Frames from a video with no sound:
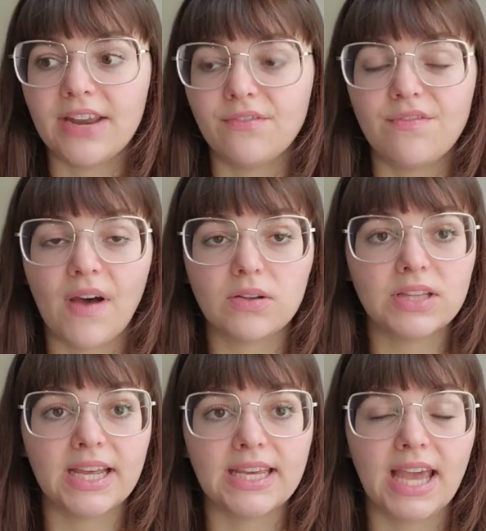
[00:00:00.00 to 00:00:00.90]
It felt
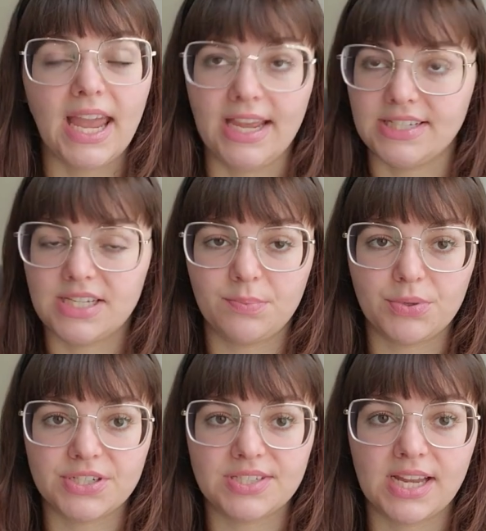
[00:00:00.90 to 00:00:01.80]
like
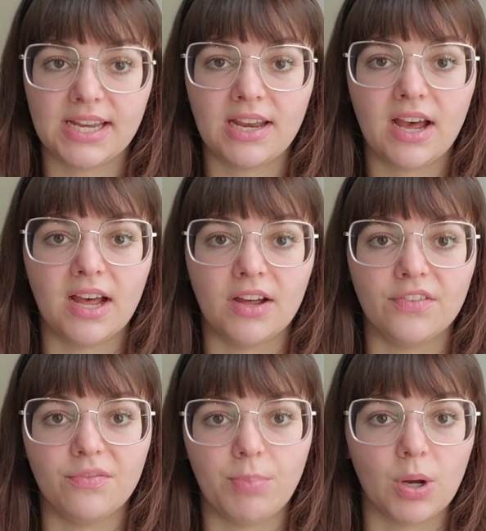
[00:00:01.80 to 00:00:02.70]
80%
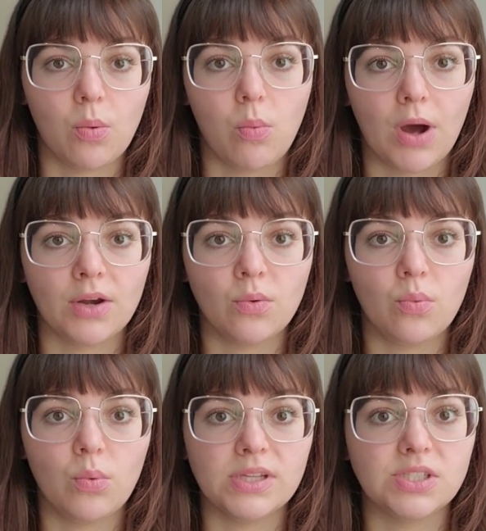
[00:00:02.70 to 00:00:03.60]
of book one
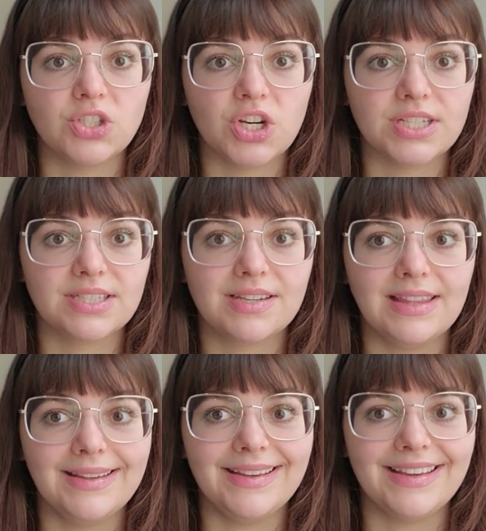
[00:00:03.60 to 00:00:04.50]
was just
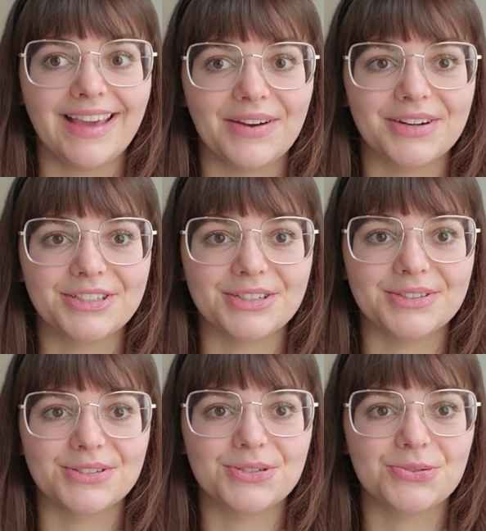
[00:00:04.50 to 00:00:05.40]
the
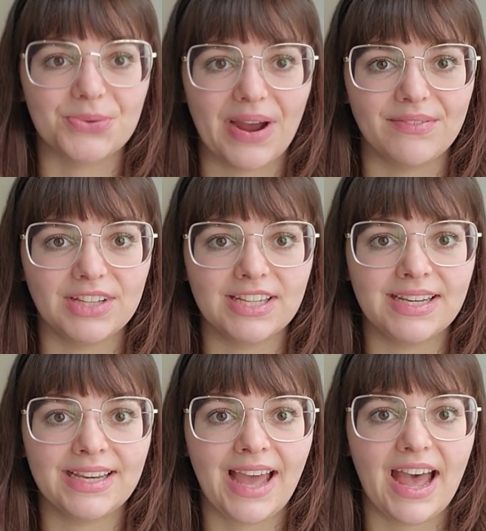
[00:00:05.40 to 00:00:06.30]
characters
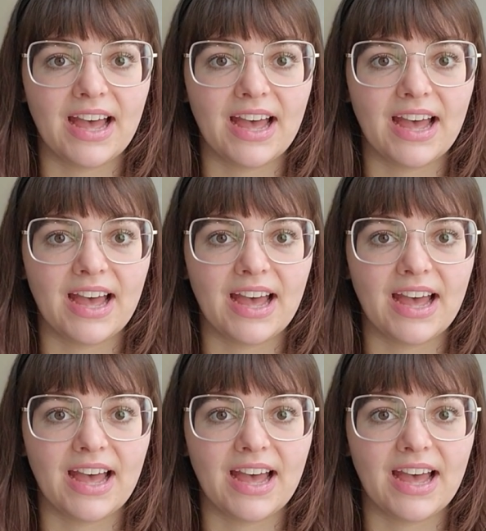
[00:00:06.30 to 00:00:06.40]
traveling